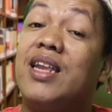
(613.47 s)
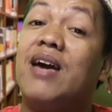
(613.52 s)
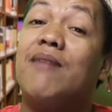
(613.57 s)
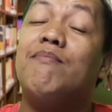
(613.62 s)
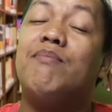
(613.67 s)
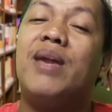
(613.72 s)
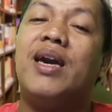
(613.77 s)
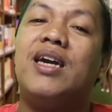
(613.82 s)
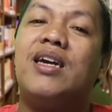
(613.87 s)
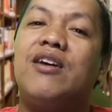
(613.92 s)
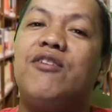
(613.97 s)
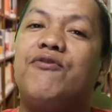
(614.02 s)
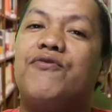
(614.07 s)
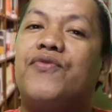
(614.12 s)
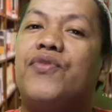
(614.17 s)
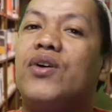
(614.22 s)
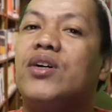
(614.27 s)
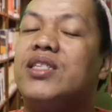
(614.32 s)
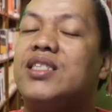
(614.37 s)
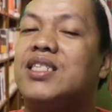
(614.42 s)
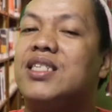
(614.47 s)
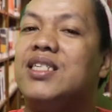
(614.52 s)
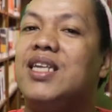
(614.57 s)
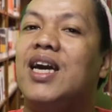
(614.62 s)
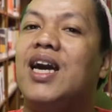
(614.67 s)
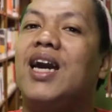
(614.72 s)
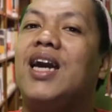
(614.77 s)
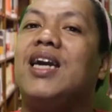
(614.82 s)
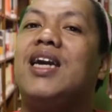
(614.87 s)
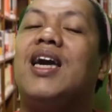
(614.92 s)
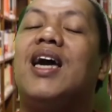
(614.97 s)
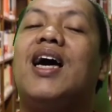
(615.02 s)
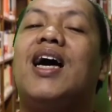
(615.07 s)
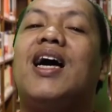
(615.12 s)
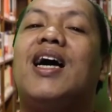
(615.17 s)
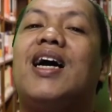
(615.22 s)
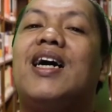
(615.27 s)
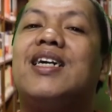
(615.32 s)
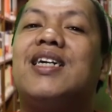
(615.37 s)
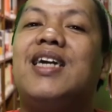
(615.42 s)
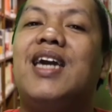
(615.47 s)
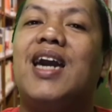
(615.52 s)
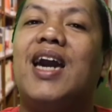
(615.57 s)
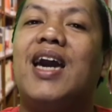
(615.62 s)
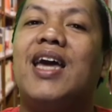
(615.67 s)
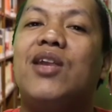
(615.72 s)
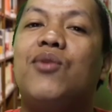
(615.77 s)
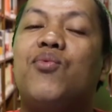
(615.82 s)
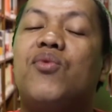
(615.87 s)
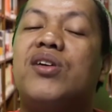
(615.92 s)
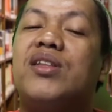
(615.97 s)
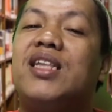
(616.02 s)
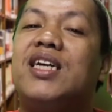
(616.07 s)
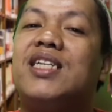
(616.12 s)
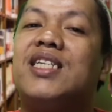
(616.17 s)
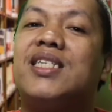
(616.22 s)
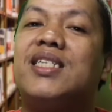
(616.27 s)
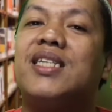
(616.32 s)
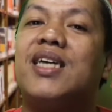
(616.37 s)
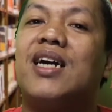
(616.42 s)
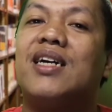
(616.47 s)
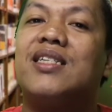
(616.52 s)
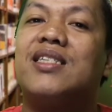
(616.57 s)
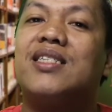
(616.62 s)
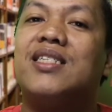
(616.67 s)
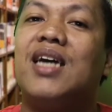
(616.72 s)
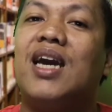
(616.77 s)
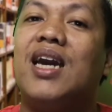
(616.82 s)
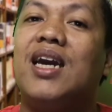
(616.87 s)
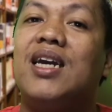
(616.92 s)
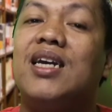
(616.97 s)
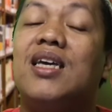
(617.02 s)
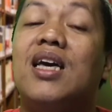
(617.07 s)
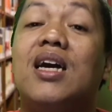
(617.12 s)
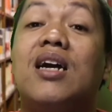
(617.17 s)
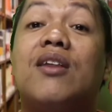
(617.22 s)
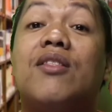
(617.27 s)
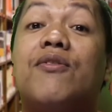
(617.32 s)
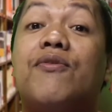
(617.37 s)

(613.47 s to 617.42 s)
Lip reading: that I'm making for today. Again, we're dissecting